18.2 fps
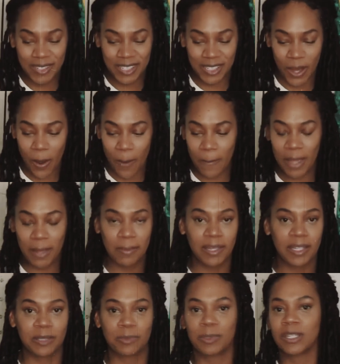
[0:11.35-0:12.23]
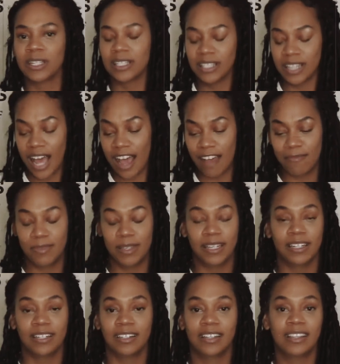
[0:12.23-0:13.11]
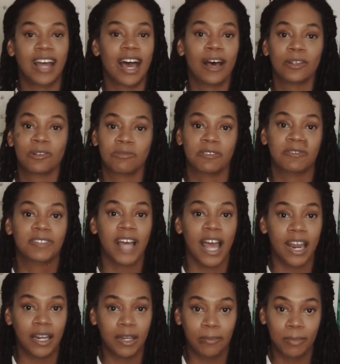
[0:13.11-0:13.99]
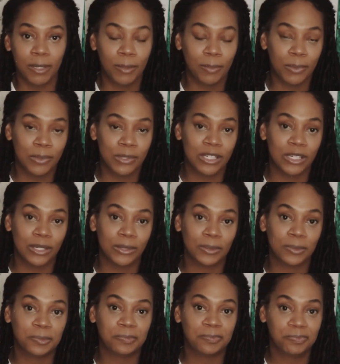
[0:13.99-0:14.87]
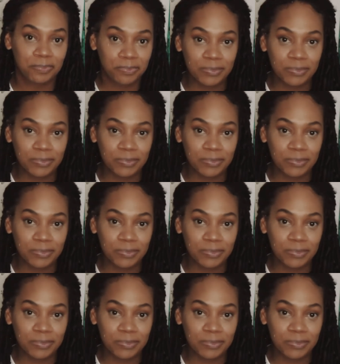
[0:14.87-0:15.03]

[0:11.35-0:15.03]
So maybe it's because I've been in the house with tiny people, so